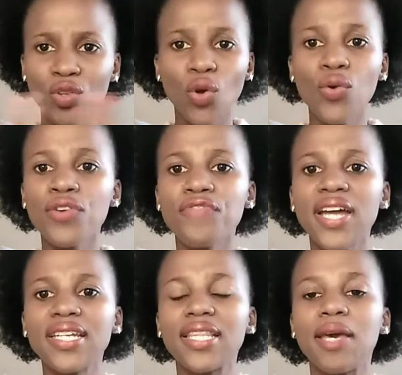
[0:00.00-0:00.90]
or
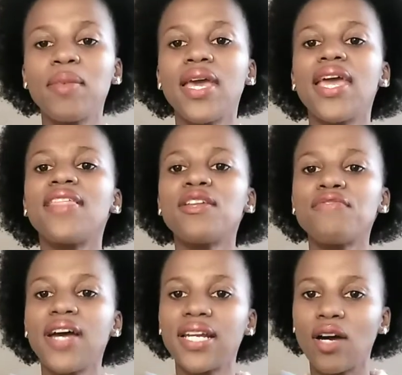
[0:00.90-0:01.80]
refunding them, and then
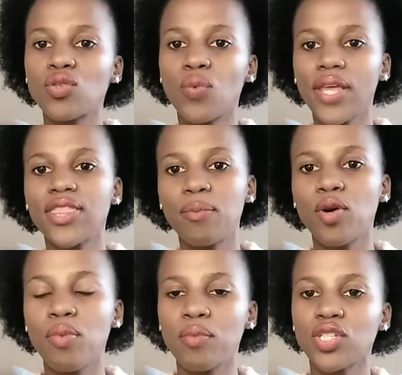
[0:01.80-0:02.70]
find out where the
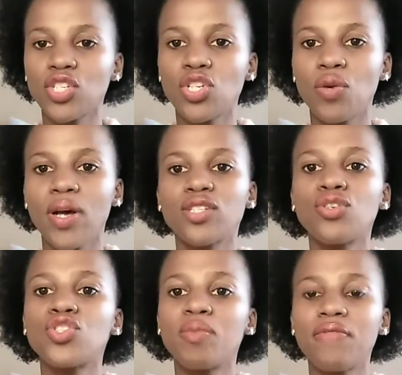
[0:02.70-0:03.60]
problem actually was.
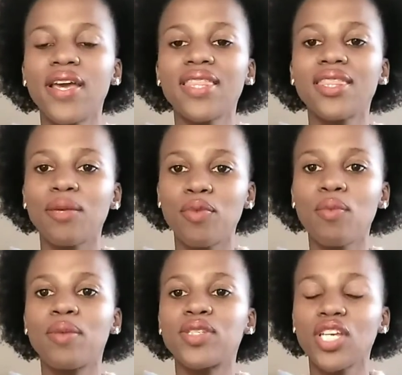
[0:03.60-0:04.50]
Because you may find that the
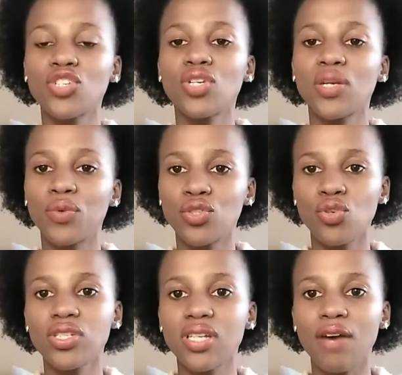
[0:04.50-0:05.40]
problem is actually with
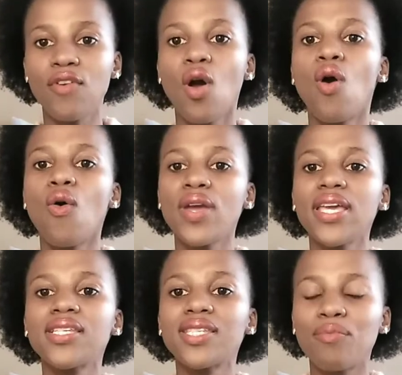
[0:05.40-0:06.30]
your staff, or
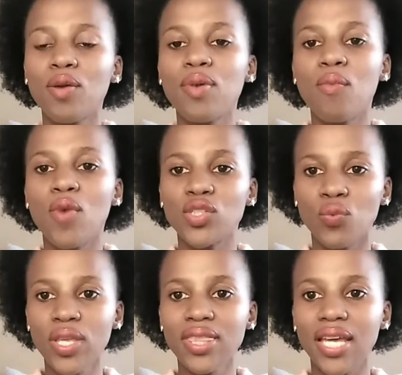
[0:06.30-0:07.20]
yes, the problem was
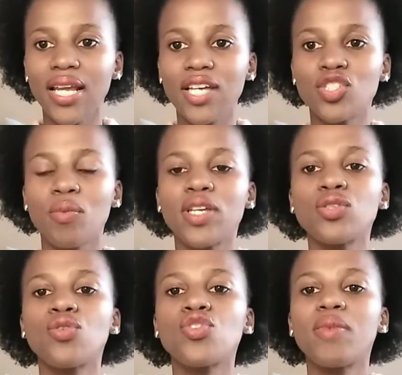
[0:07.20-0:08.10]
with that customer.
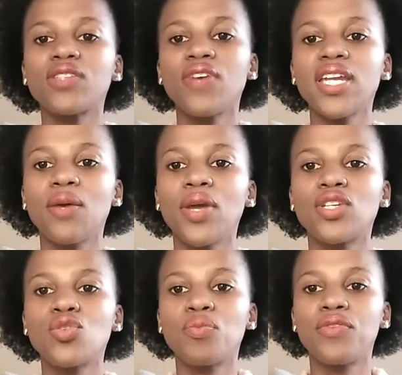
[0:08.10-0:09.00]
So you must find a
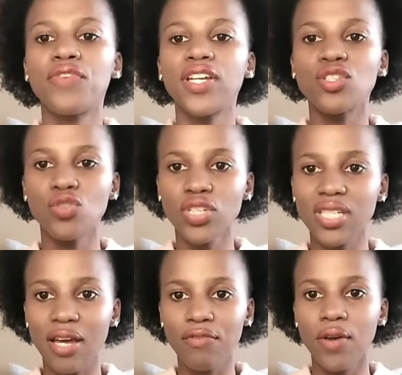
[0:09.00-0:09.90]
way to prevent your
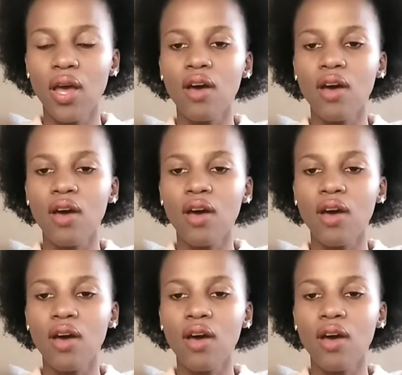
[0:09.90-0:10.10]
staff,